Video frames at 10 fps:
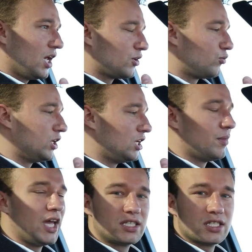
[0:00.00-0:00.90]
It really
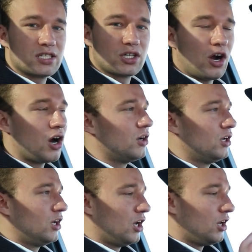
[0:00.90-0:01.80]
makes this car
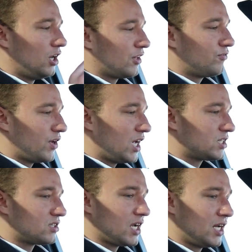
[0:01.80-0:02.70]
a lot
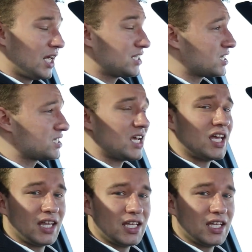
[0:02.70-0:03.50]
faster, and as I said,